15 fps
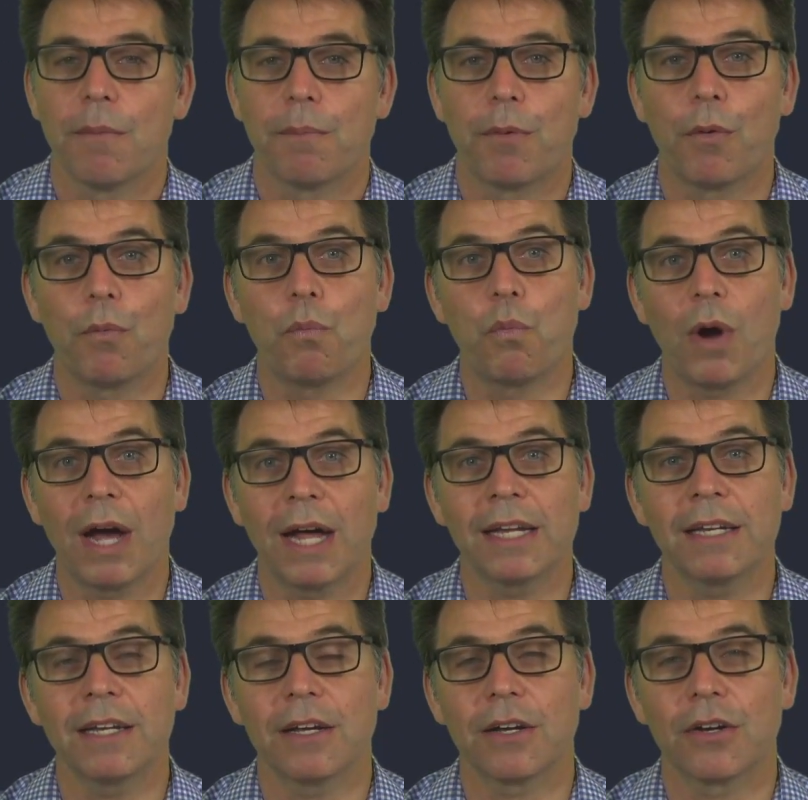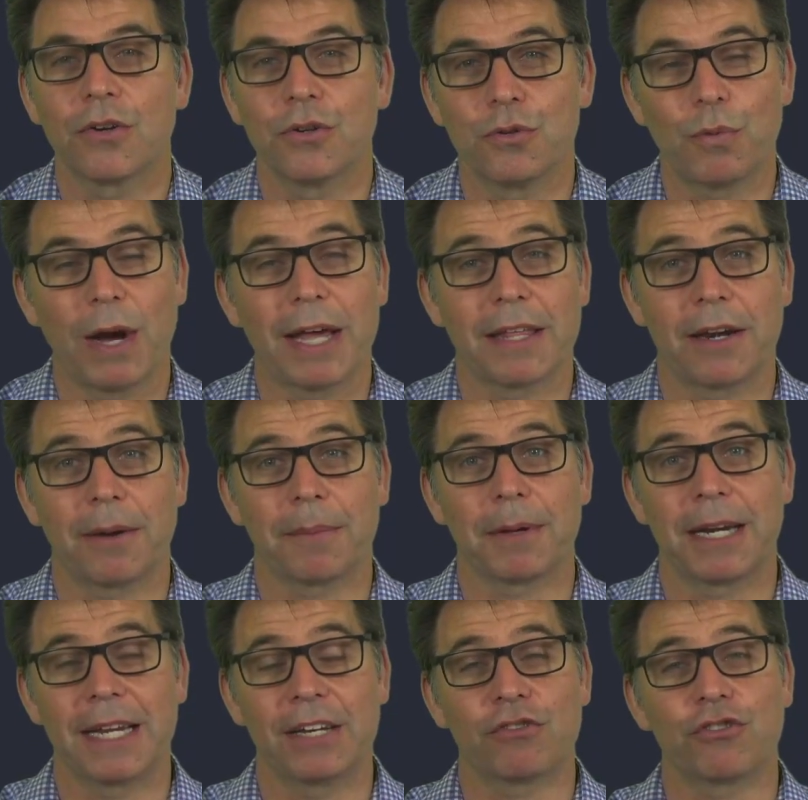but one good way that I'm
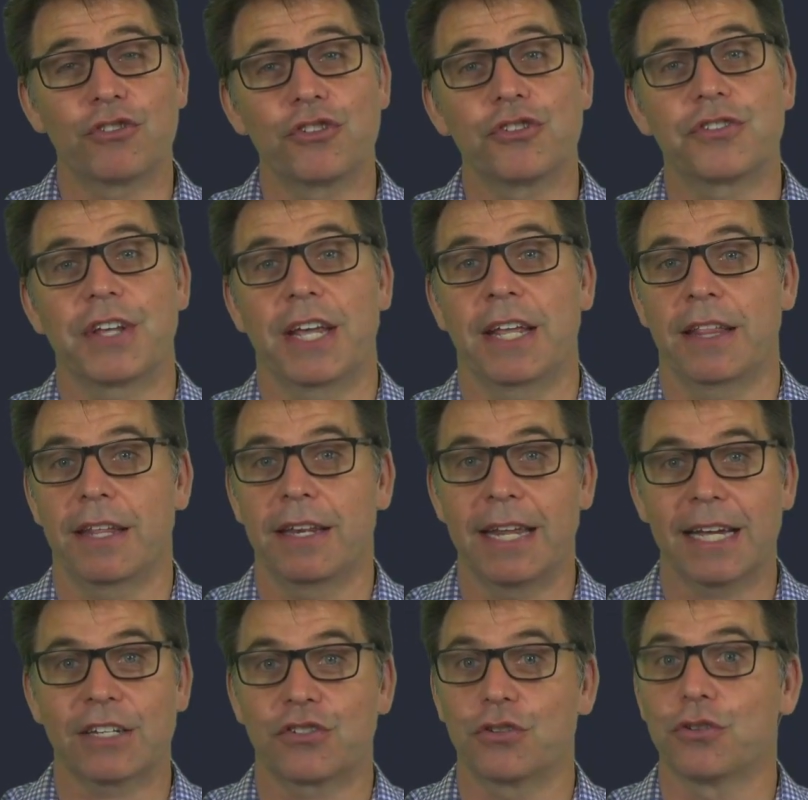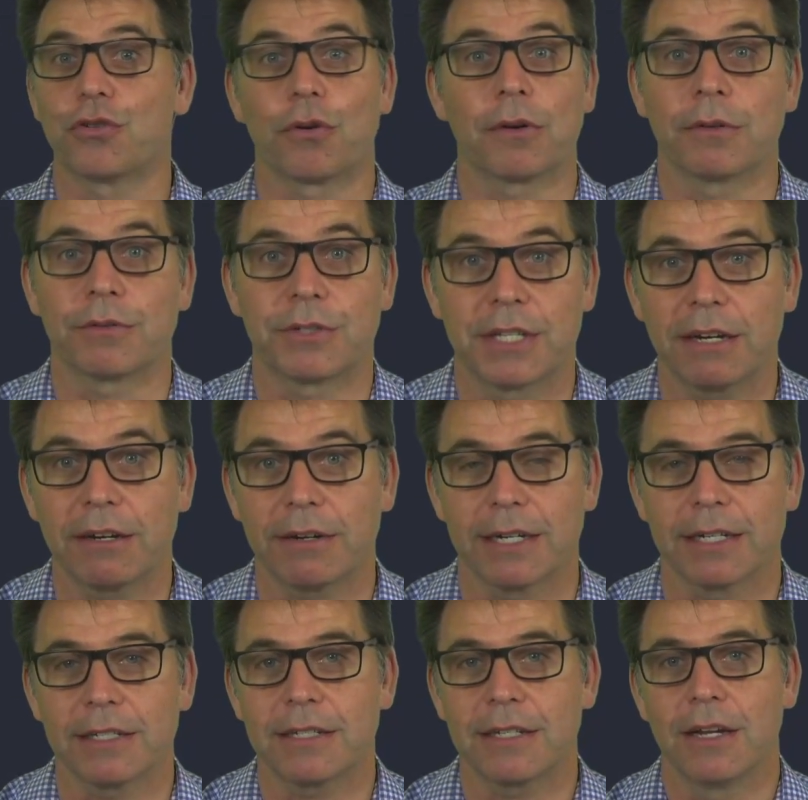going to introduce in the next tutorial
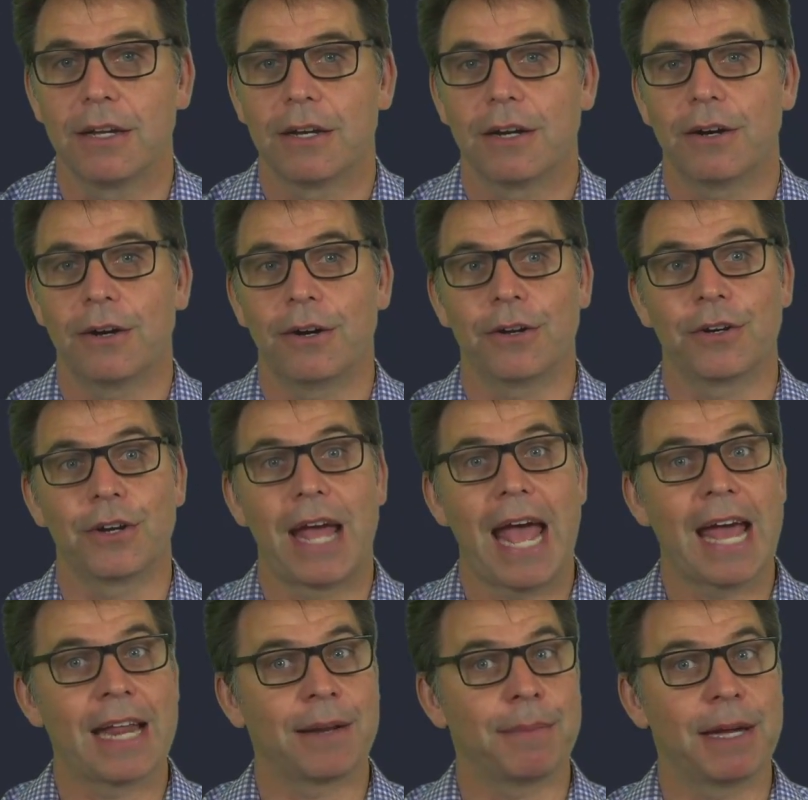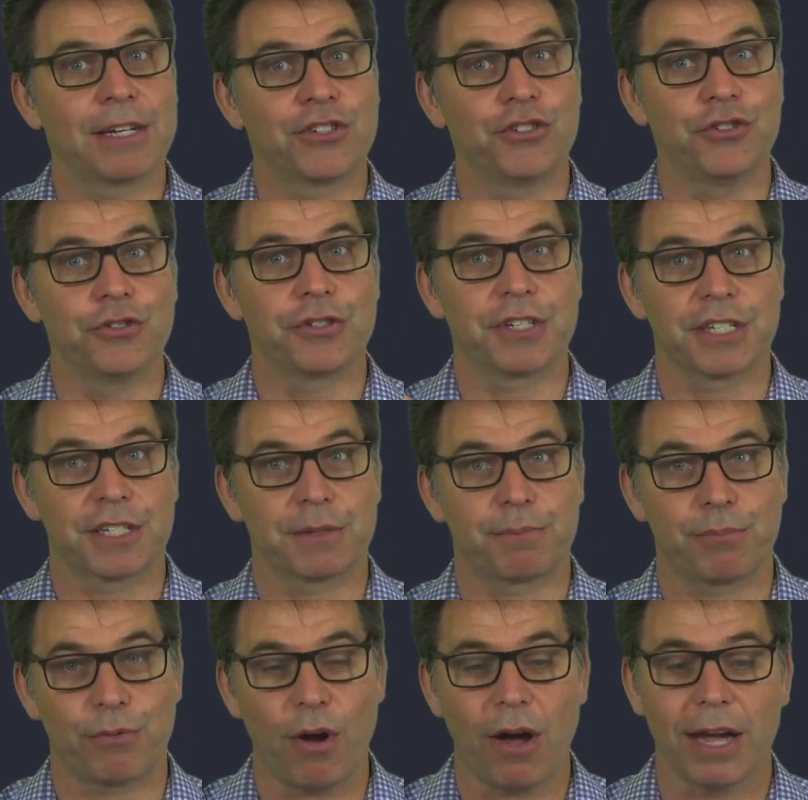series on animation using
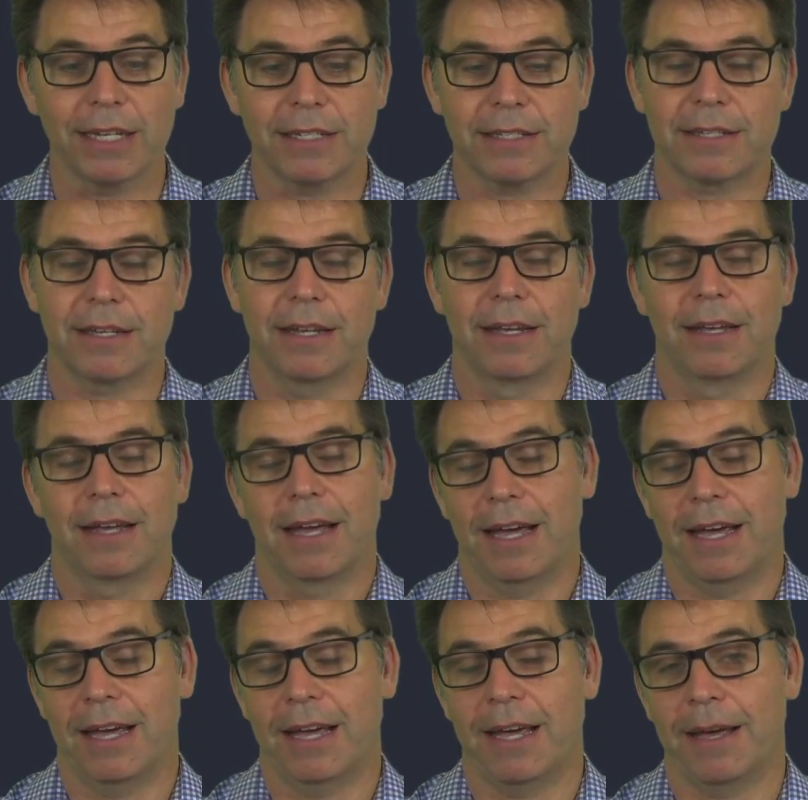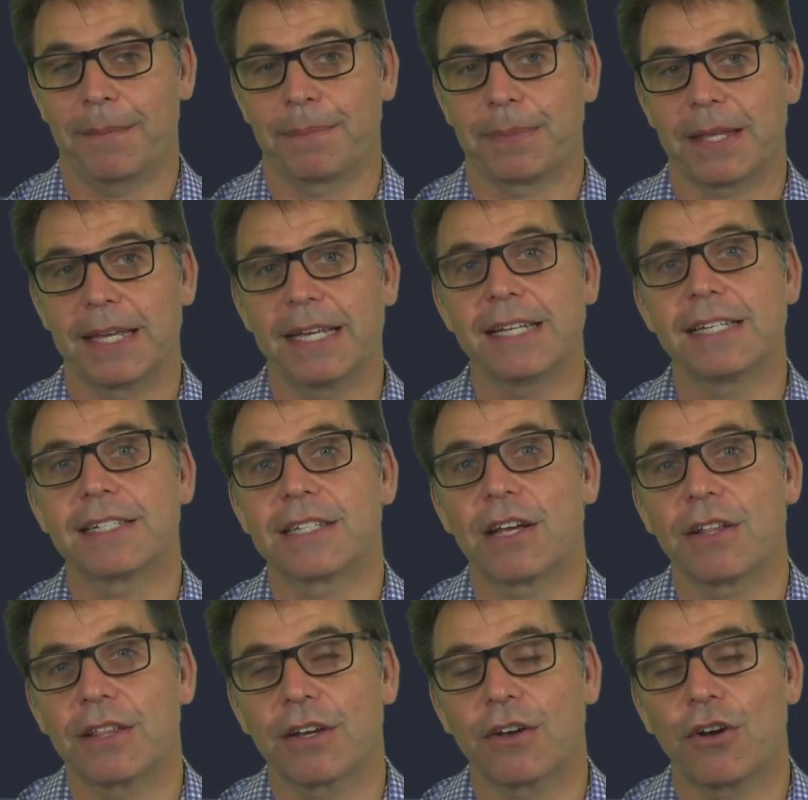sprites is
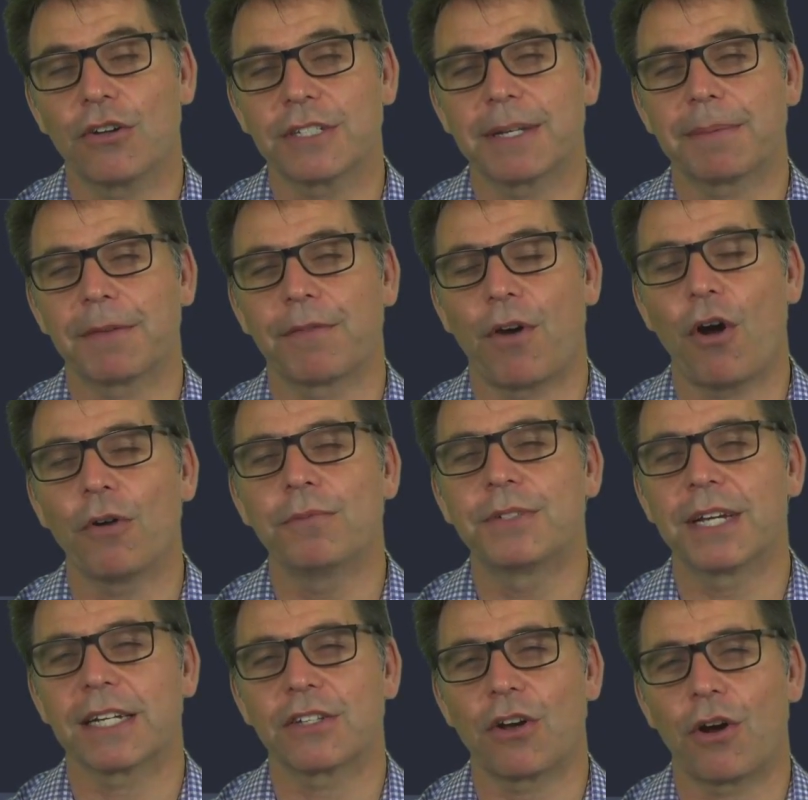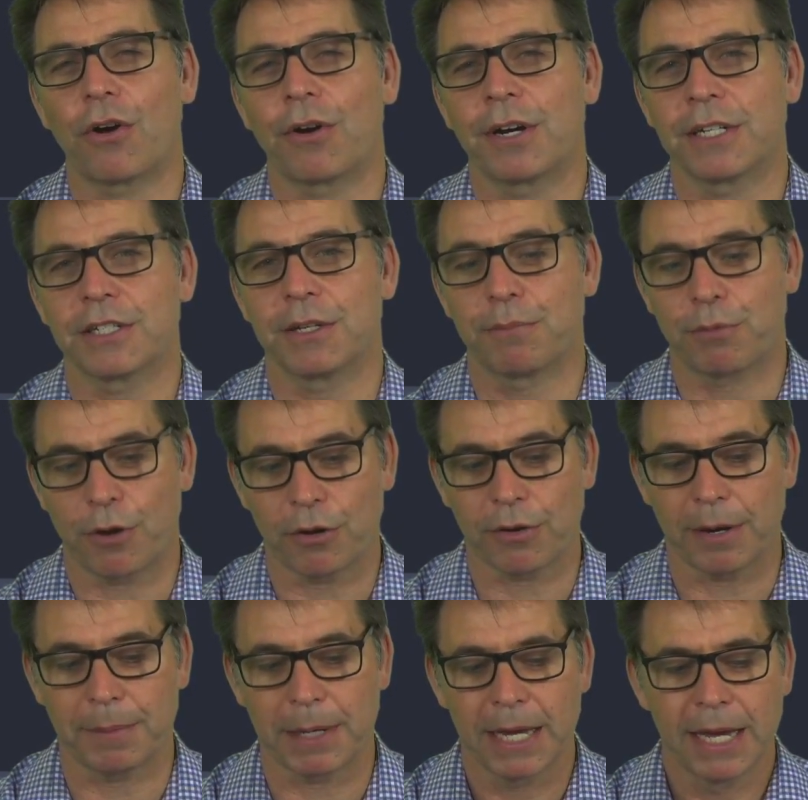the concept of object-oriented
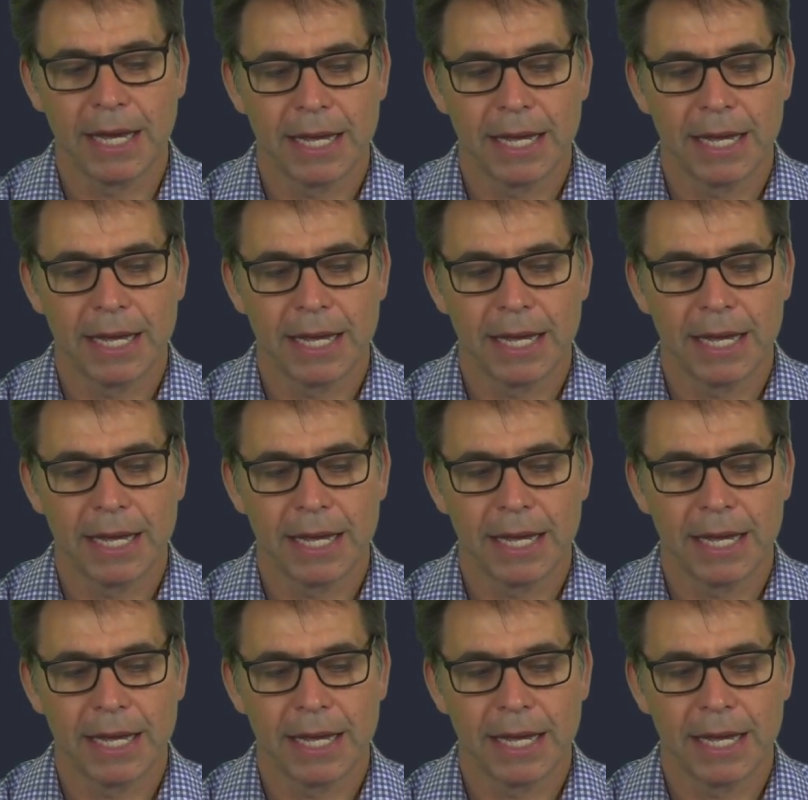programming.